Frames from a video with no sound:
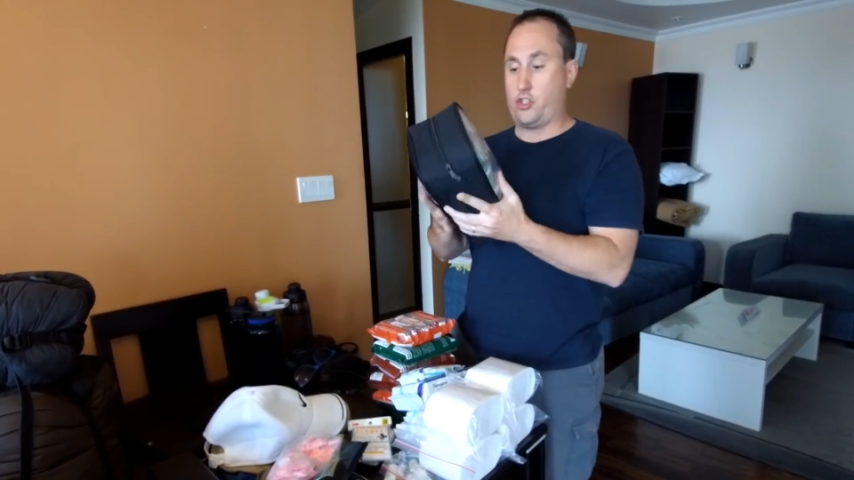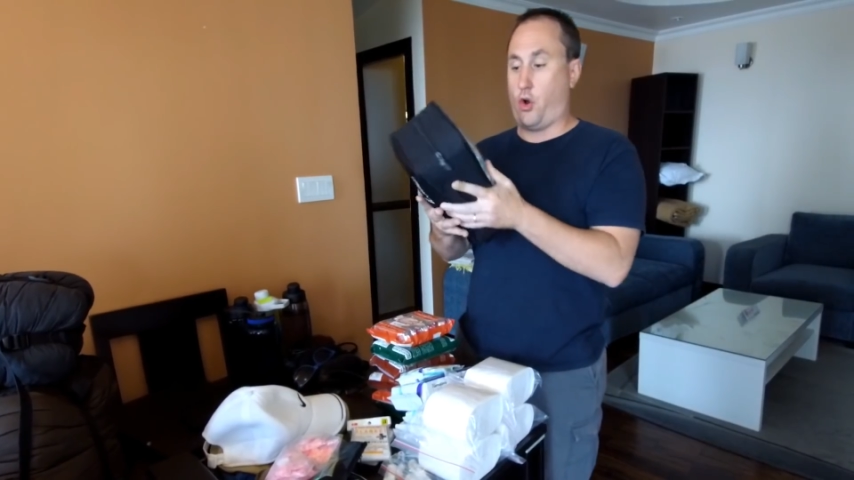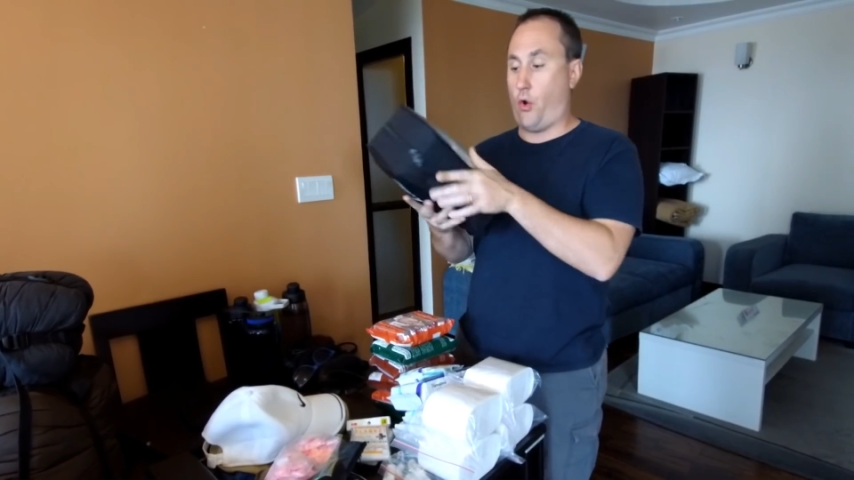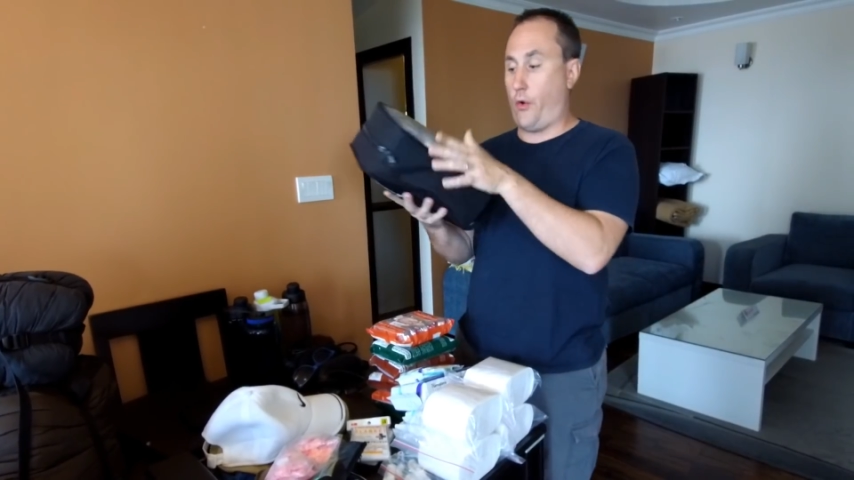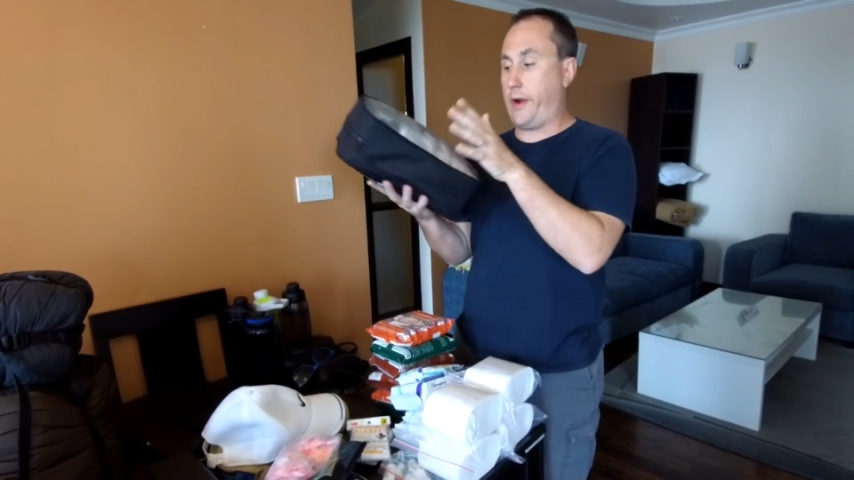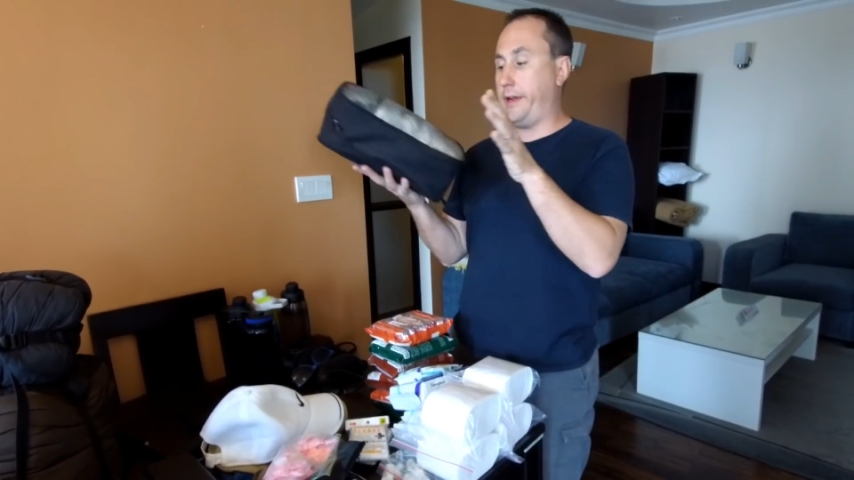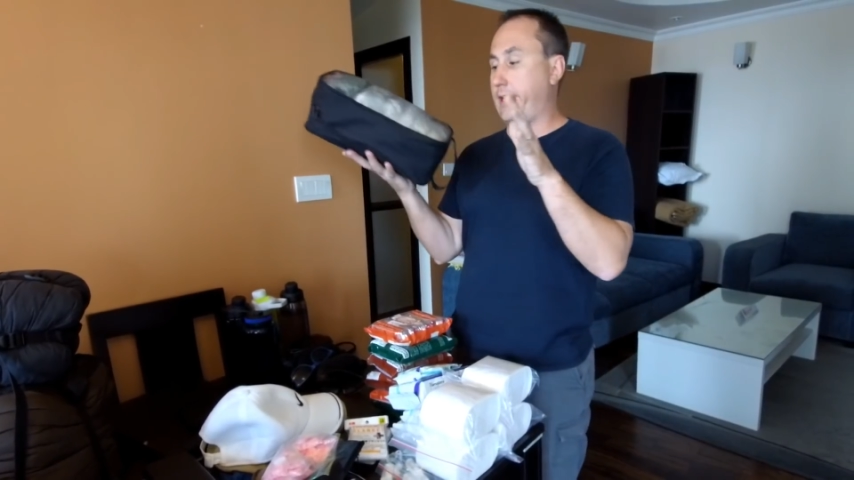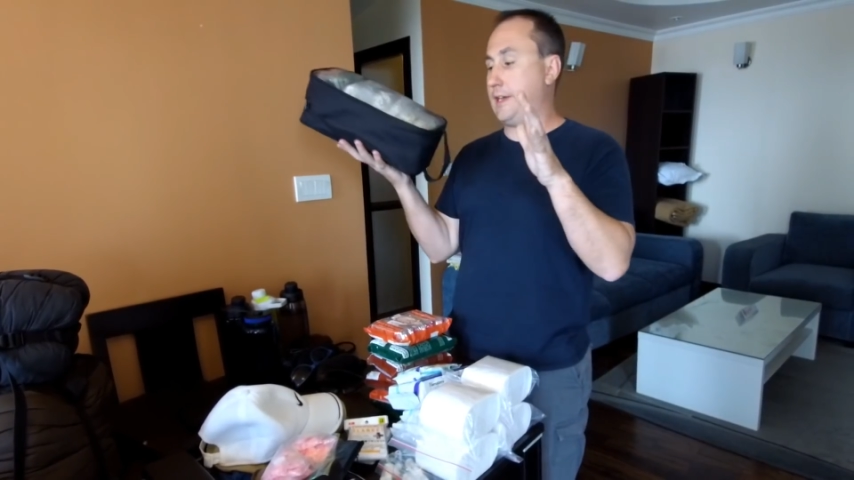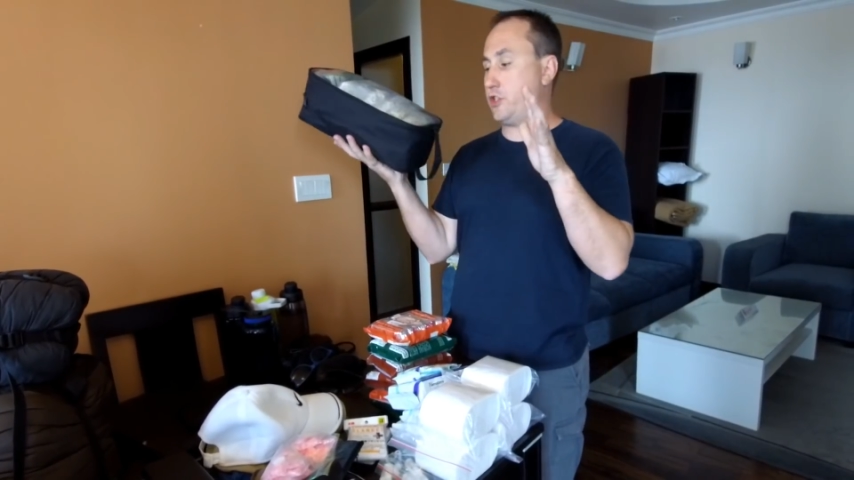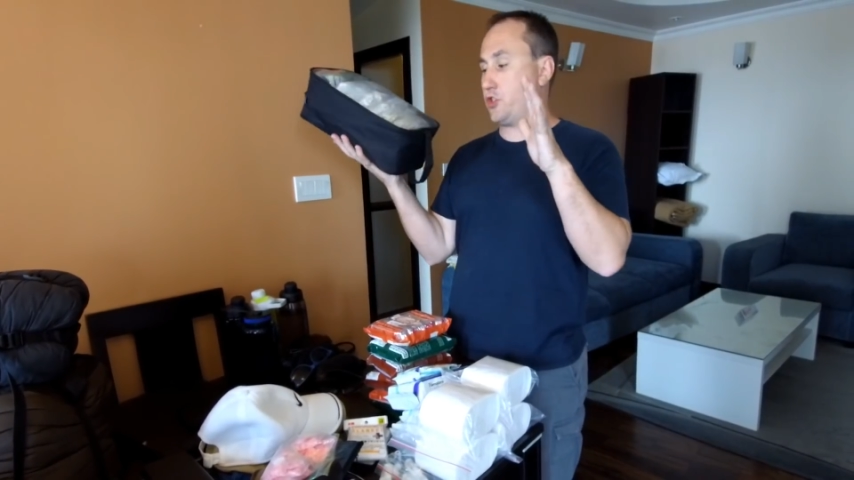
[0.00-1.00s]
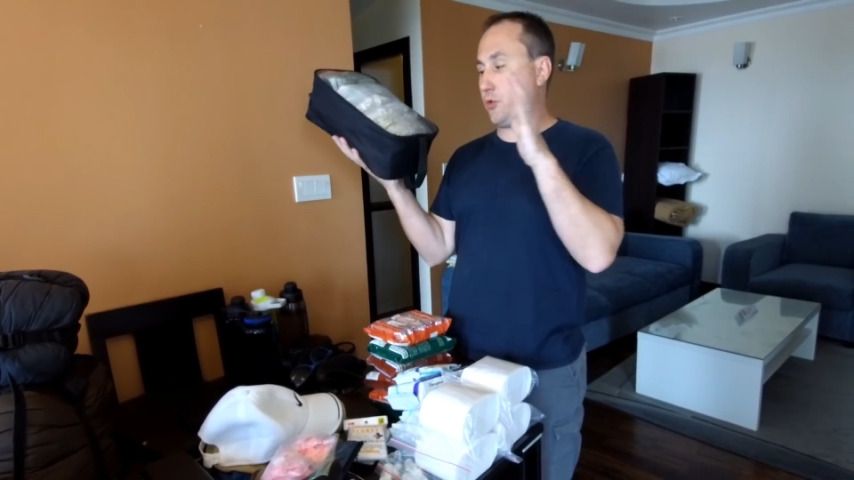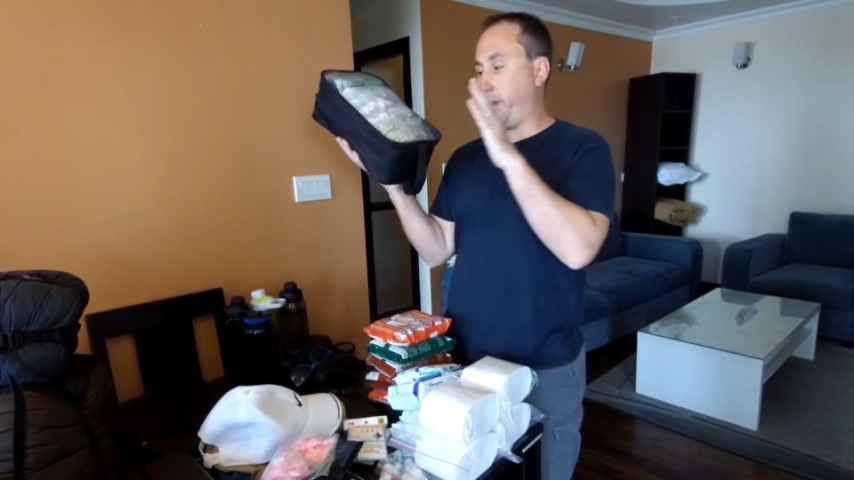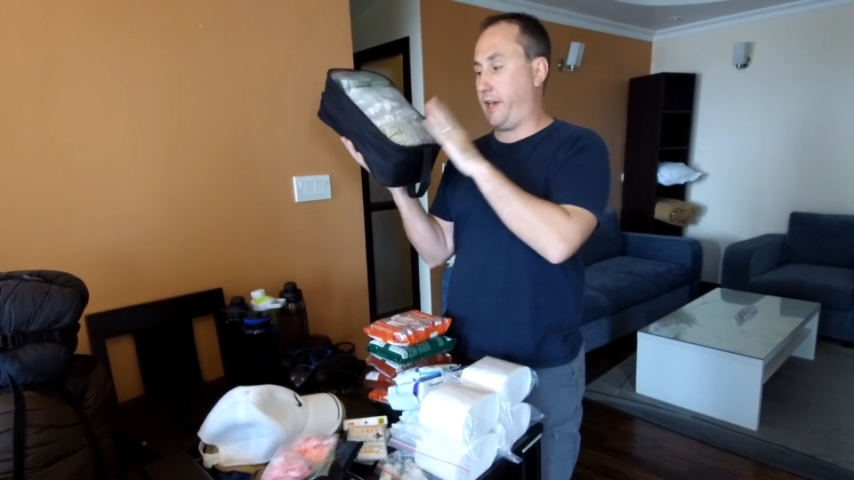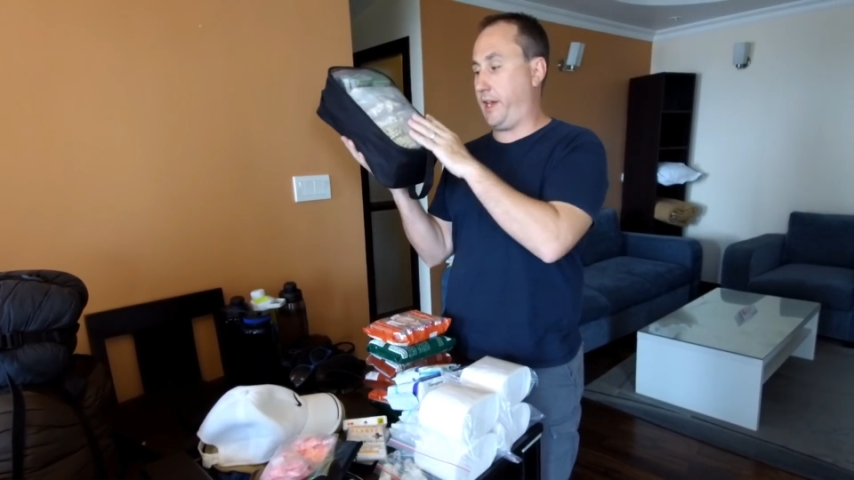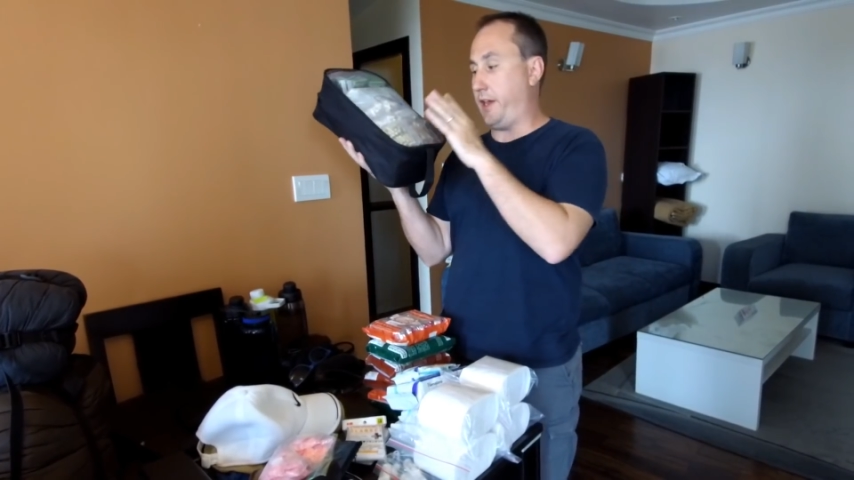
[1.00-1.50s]

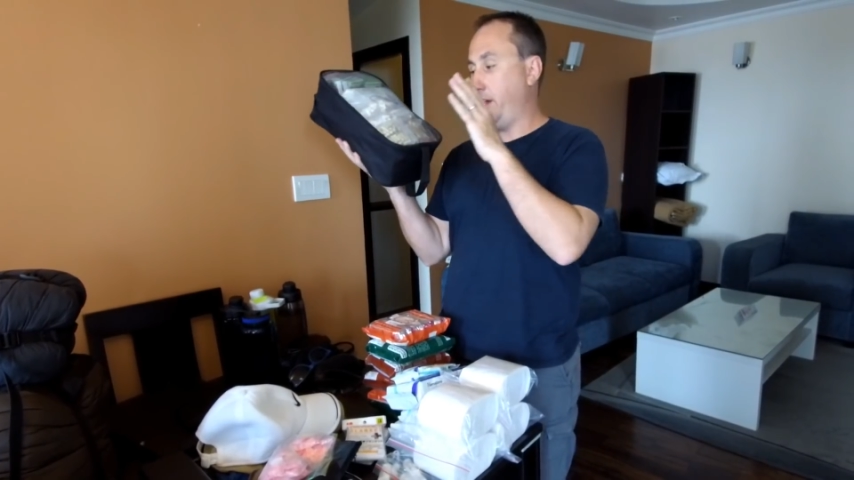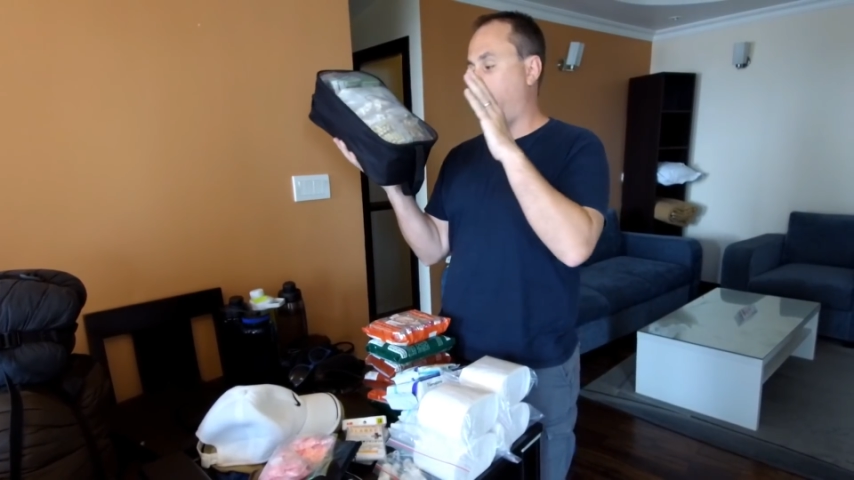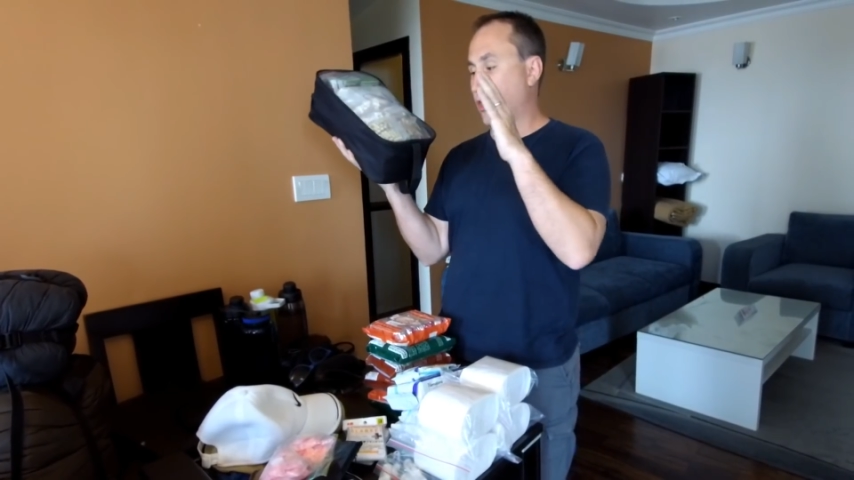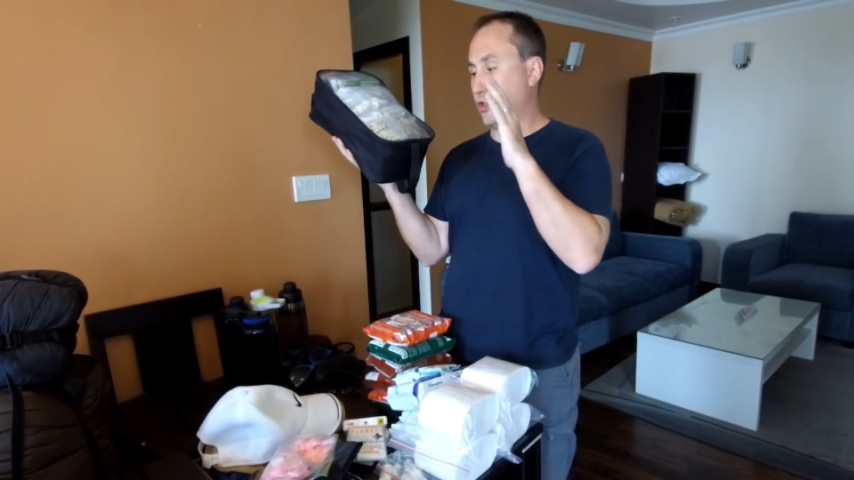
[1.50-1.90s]
toiletry